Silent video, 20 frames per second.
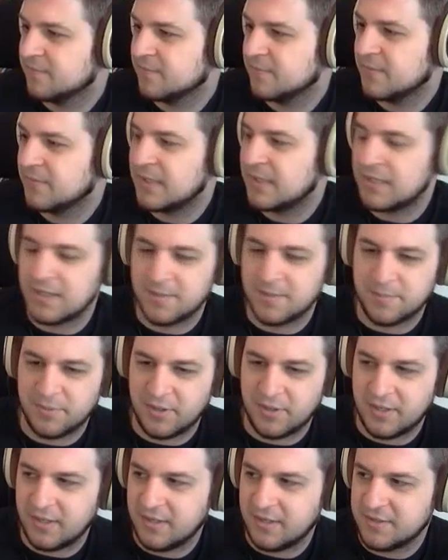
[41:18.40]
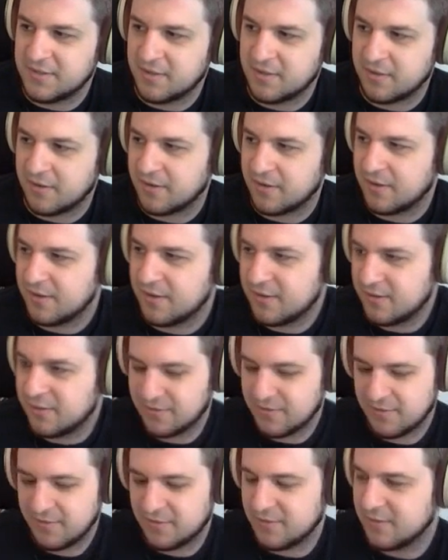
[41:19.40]
Yeah, pretty easy 30.
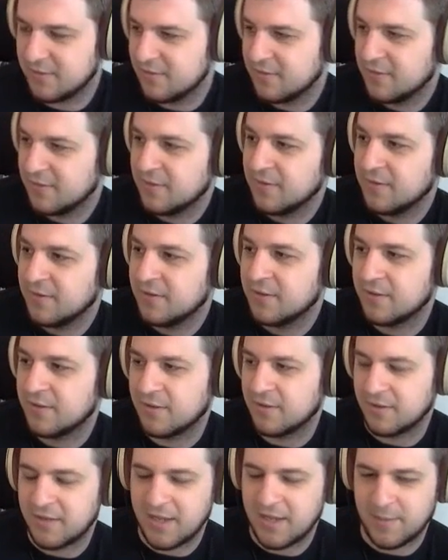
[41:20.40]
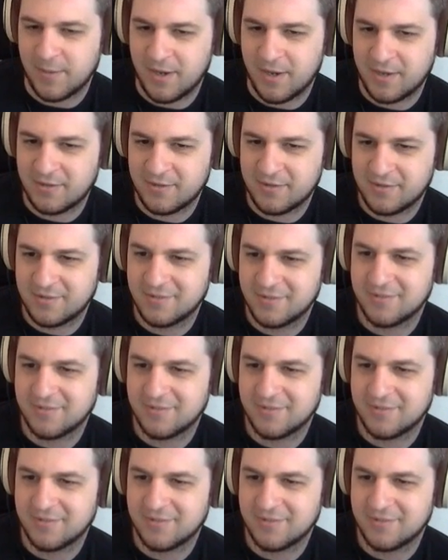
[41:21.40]
Good game, guys.